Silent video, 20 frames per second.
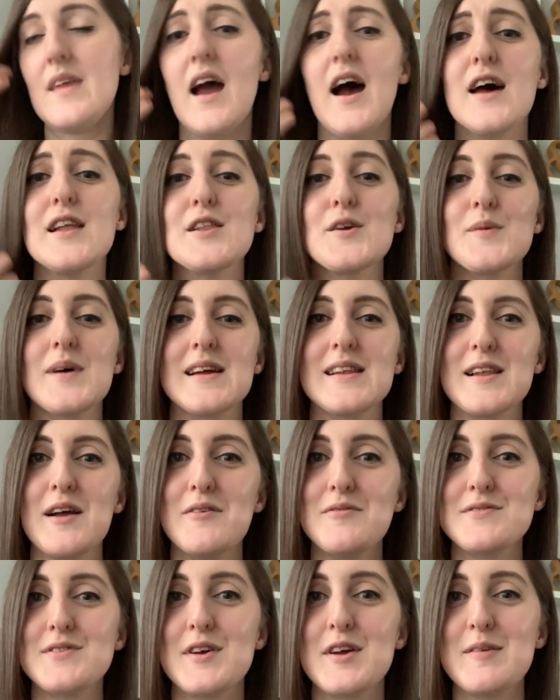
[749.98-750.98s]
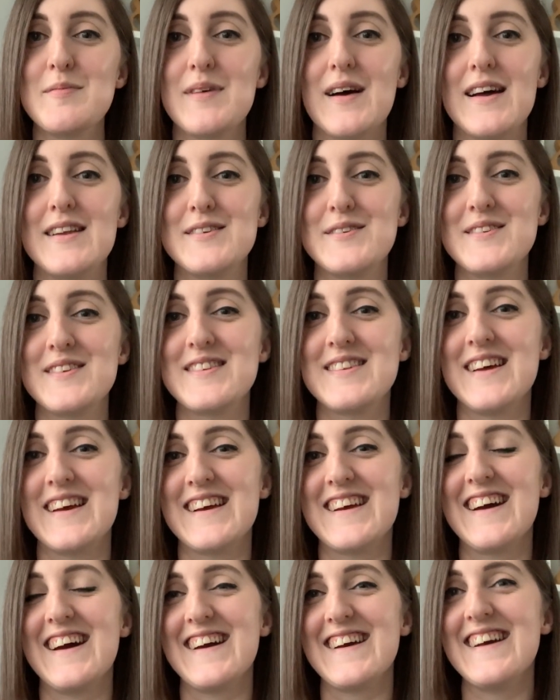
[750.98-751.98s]
although I'd love to, but I don't
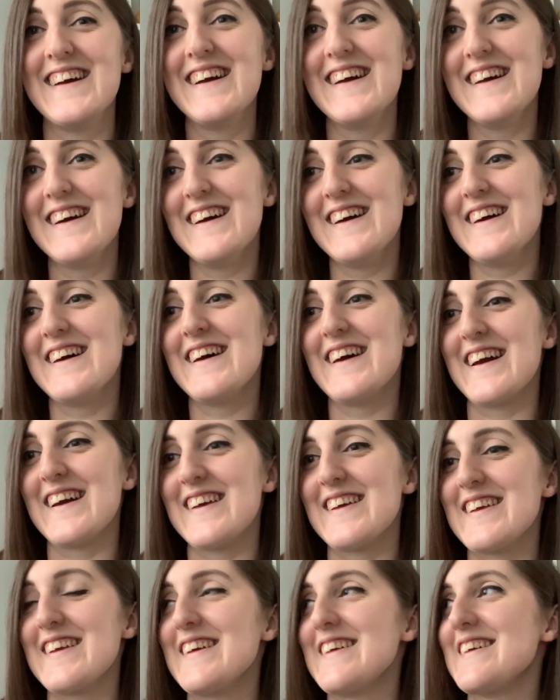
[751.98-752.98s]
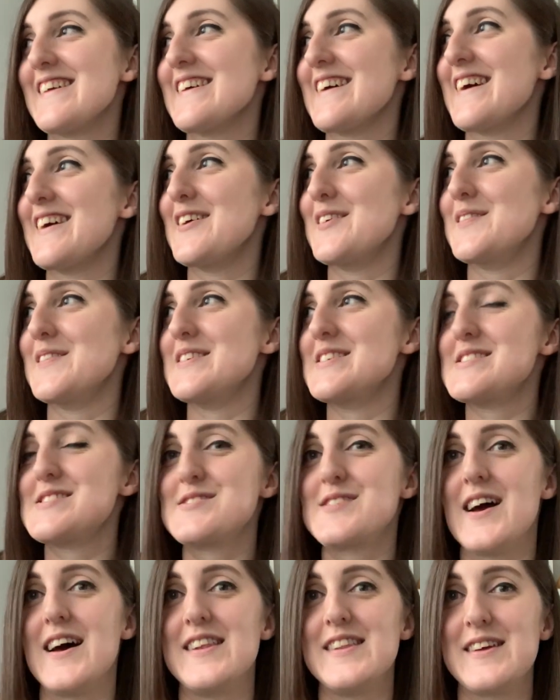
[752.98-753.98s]
think I always
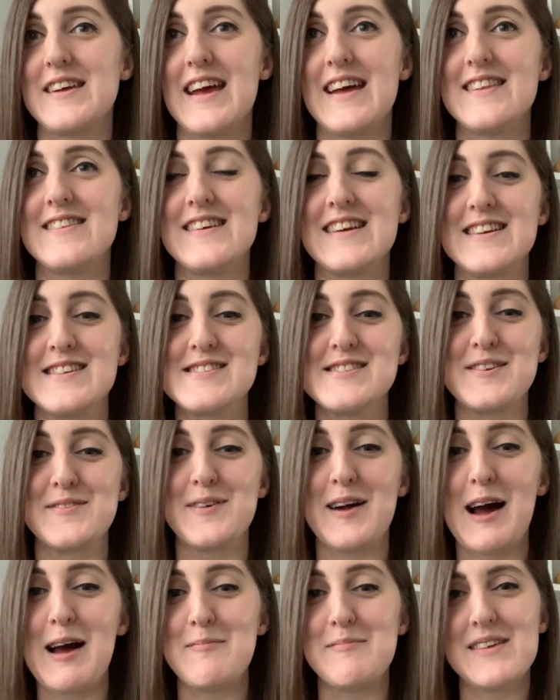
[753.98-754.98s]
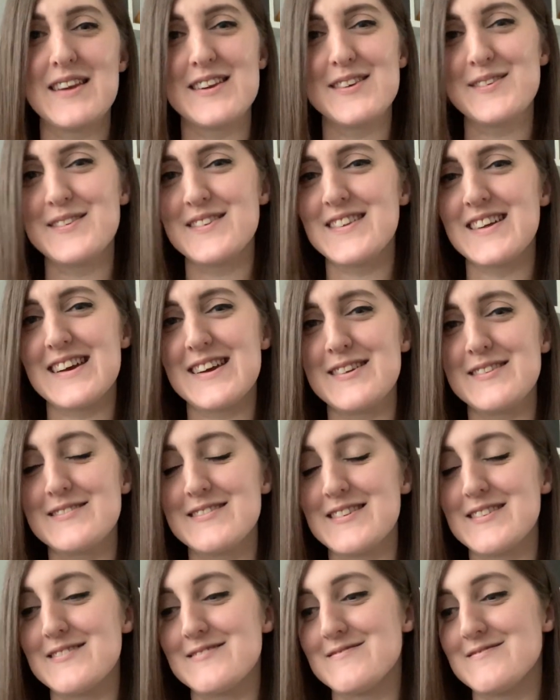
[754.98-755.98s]
trying to get things to rhyme, and I don't think
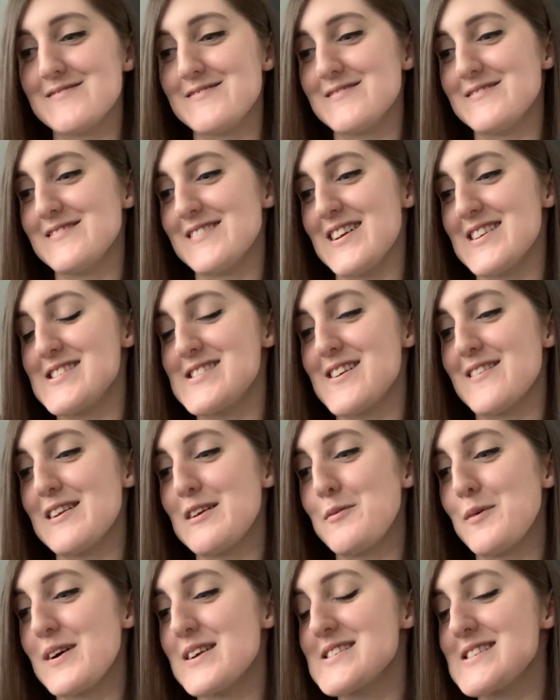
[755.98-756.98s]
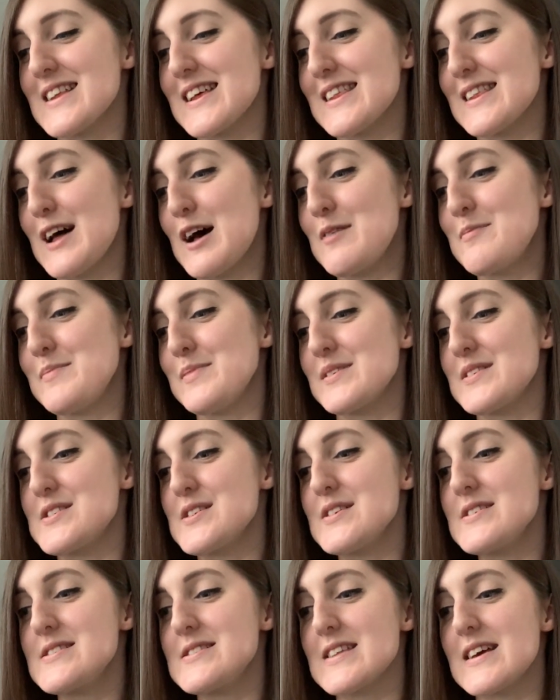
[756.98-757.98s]
it necessarily works like that. But
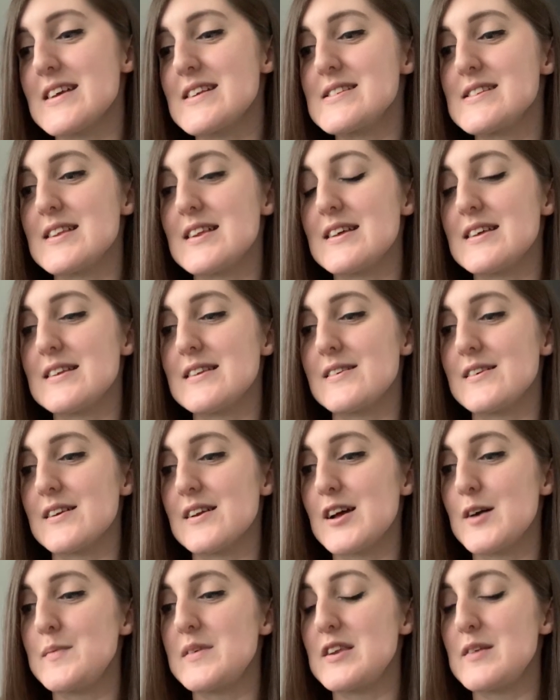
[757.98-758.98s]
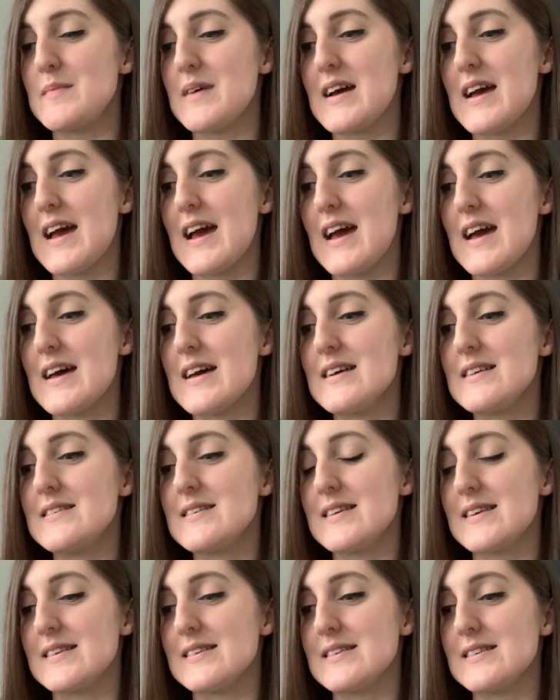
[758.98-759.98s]
just things that come into my head,
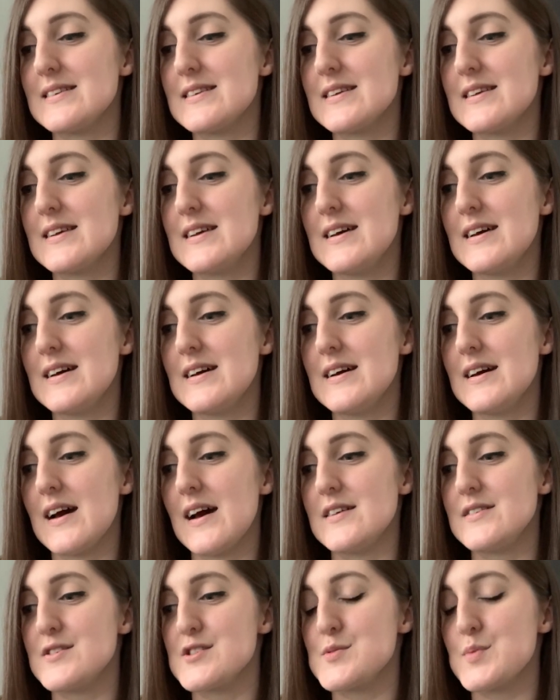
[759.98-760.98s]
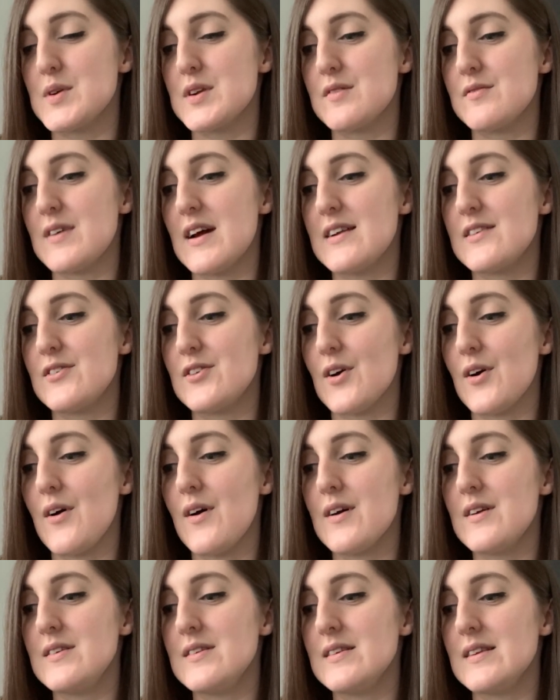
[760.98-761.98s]
and I just want to write
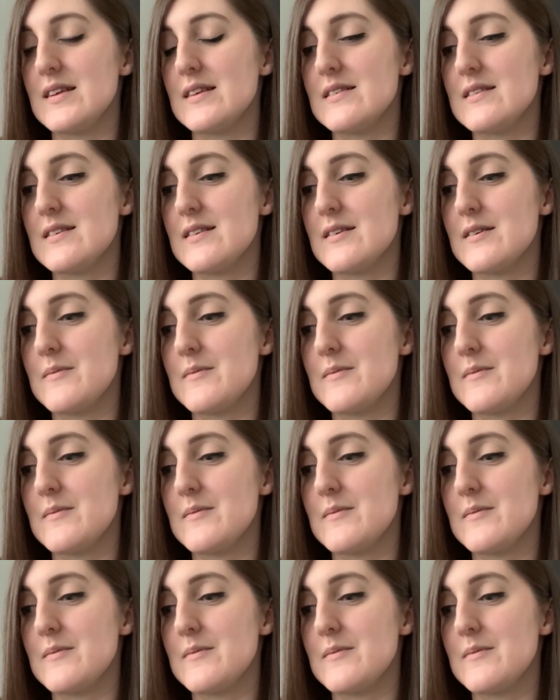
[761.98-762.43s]
down that,